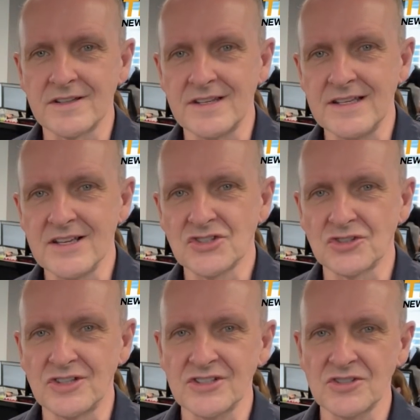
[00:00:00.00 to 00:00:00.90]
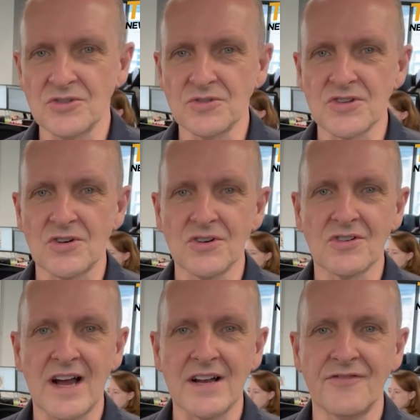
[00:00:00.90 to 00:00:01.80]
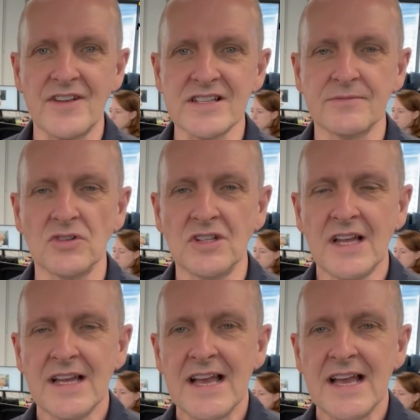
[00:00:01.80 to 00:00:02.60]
the traditional Songkran festival,